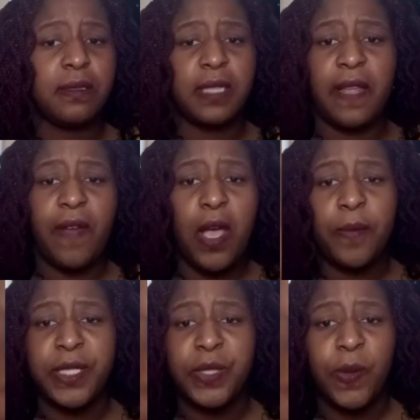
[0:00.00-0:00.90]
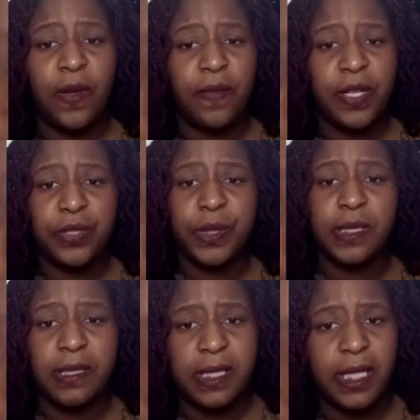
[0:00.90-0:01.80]
they've all been $1,200,
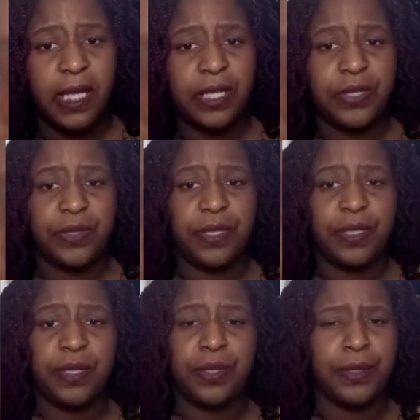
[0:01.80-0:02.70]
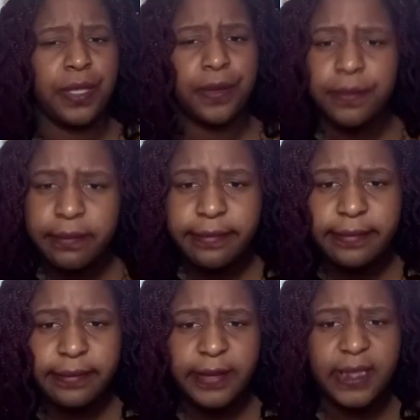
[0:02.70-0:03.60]
$1,300, you know,
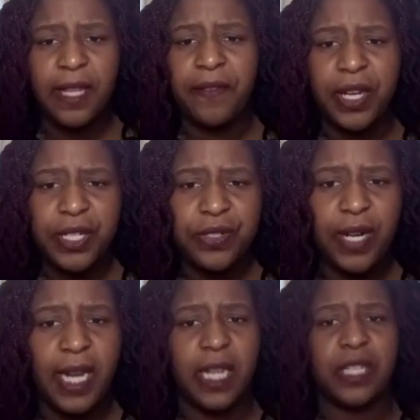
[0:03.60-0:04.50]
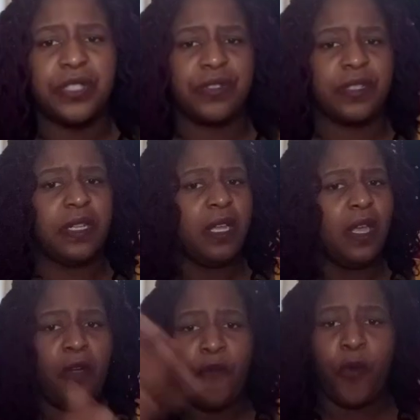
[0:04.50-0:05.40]
$700, $800,
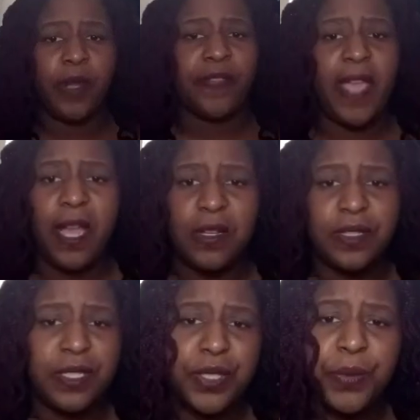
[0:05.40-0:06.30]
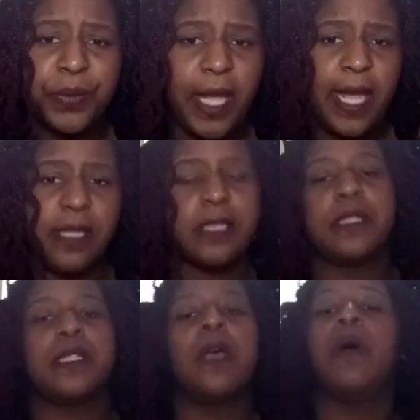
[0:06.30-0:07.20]
$4,000,
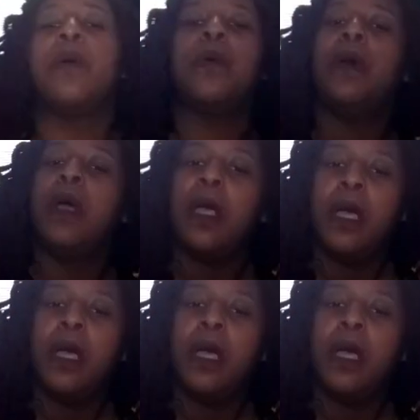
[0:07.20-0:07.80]
$2,000. So